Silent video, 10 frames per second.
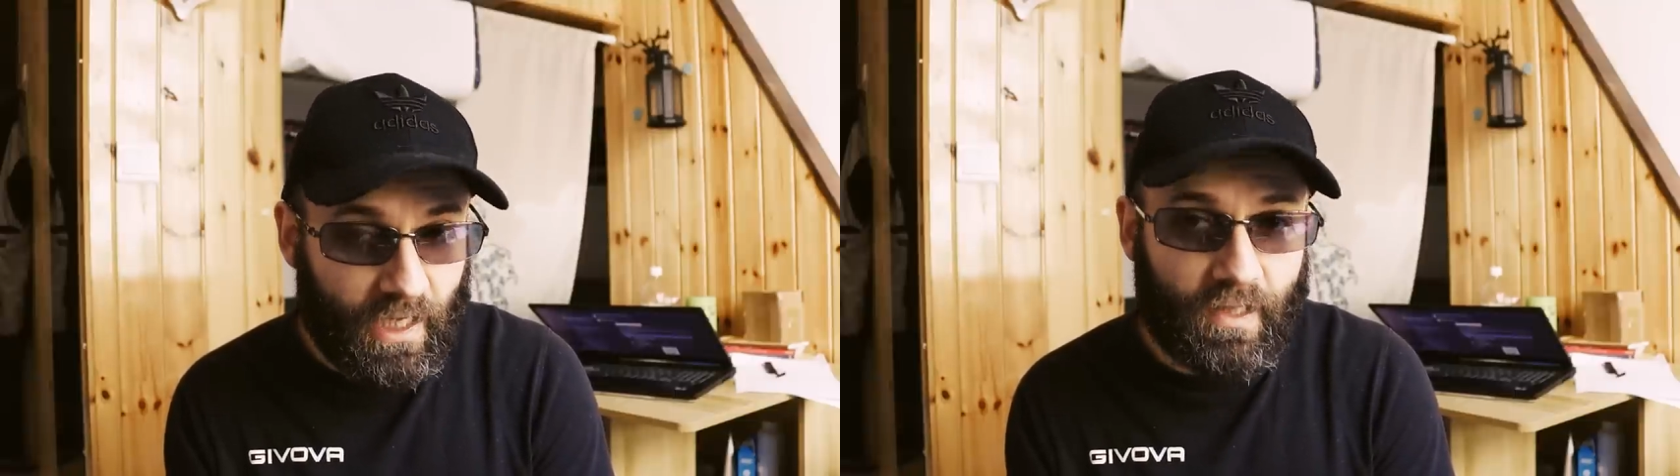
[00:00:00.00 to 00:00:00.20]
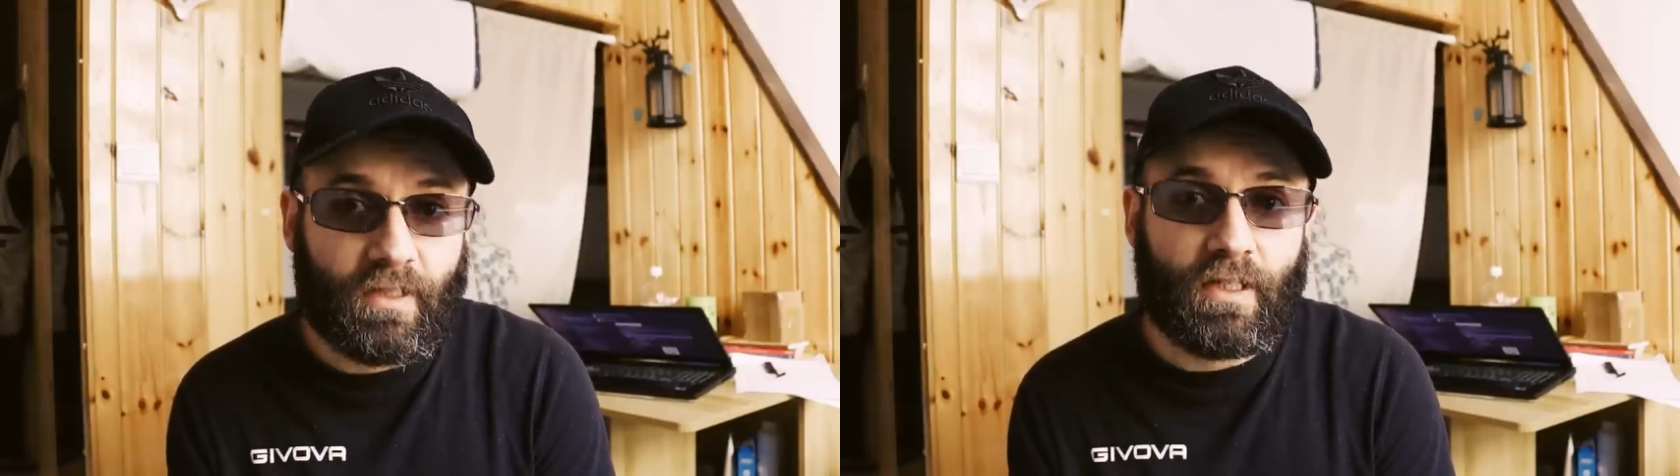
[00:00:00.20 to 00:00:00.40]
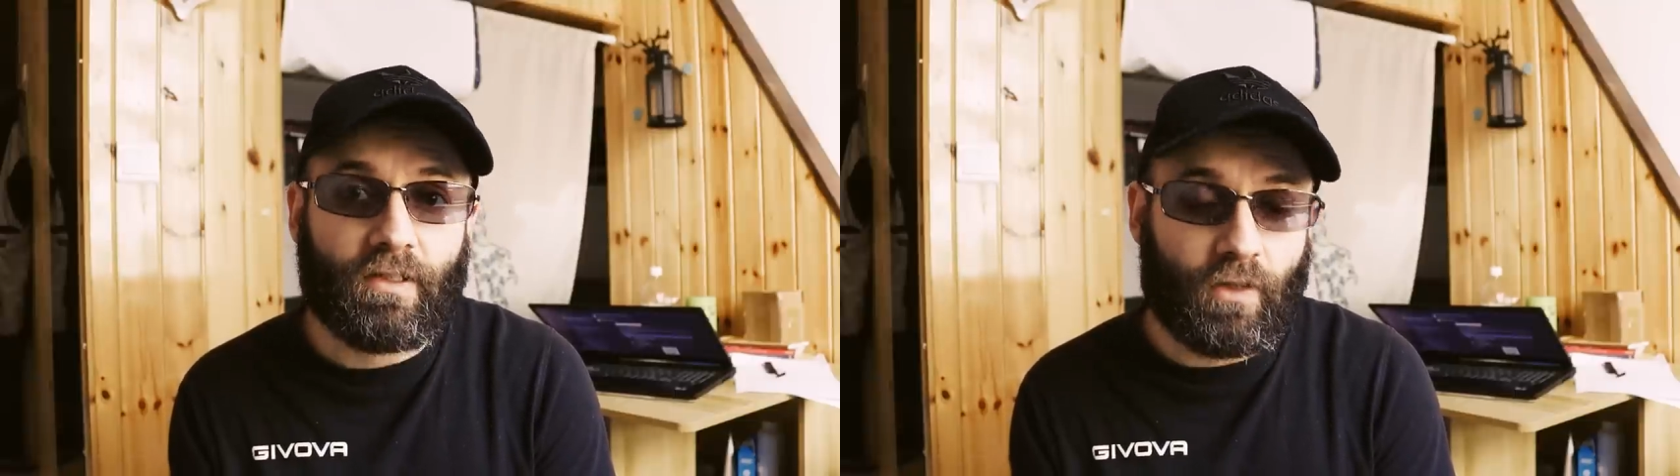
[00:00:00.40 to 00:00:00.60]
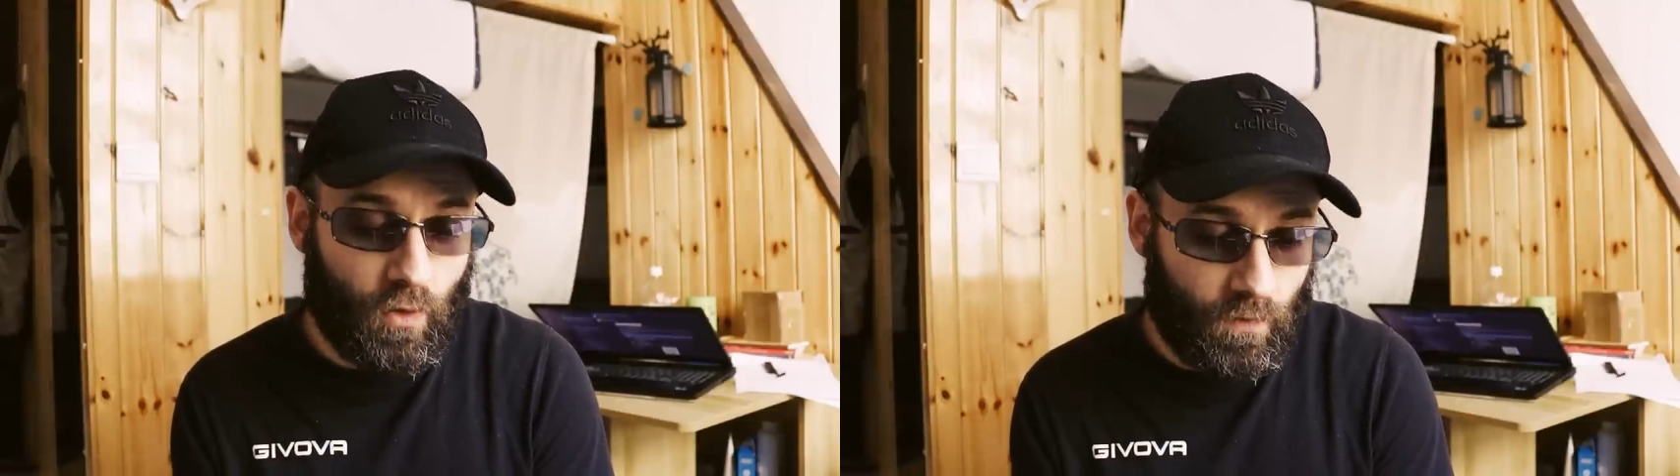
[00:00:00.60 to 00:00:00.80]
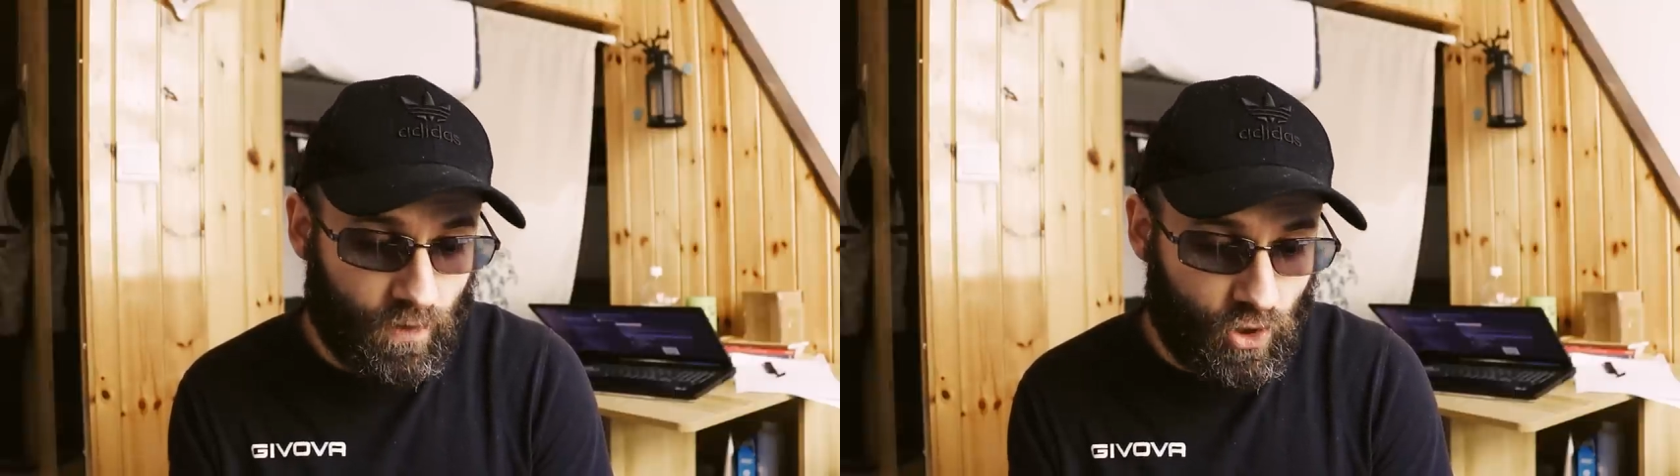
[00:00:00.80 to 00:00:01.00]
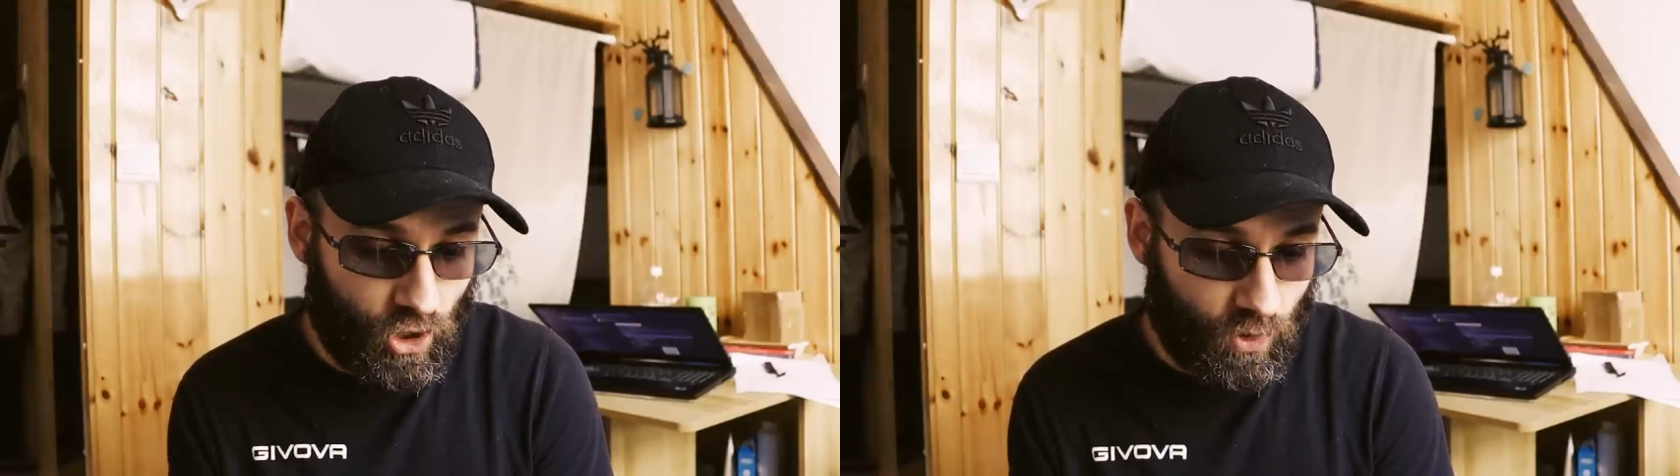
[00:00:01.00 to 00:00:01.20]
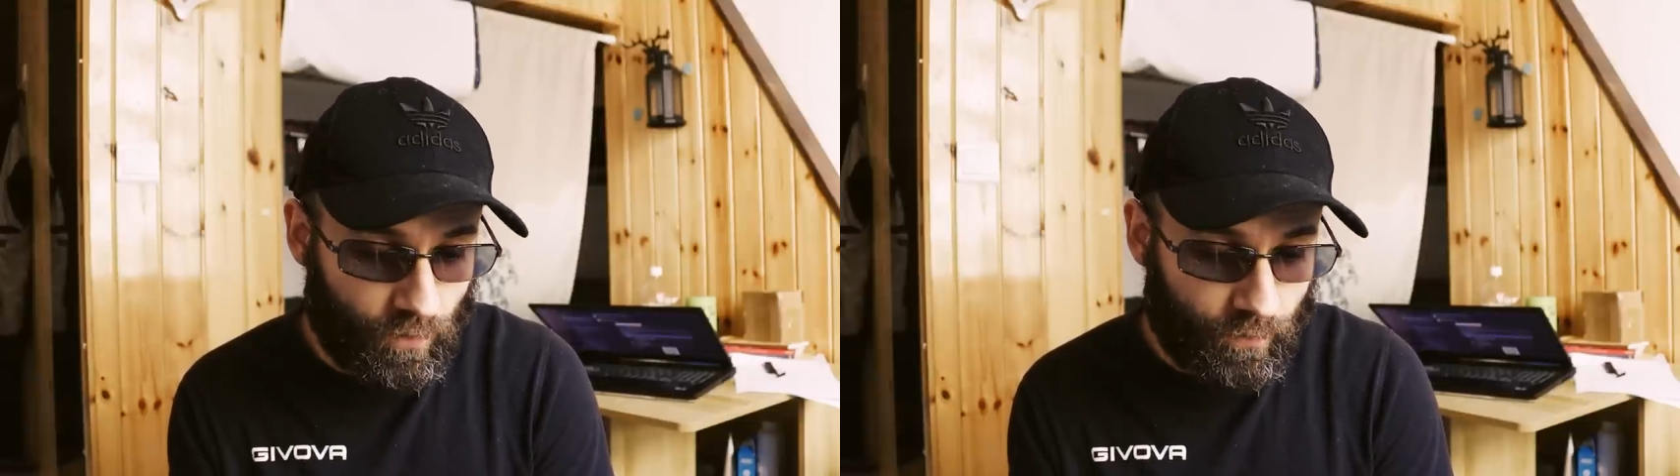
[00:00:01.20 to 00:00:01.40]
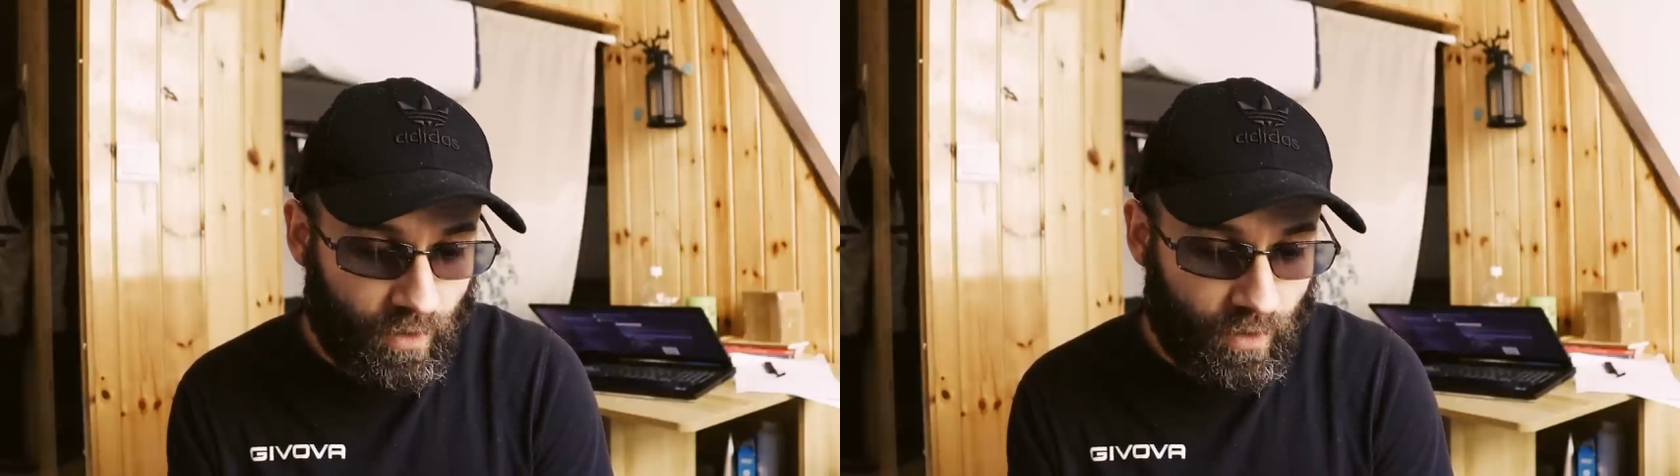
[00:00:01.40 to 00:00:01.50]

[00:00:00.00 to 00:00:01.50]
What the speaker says: test is overdue,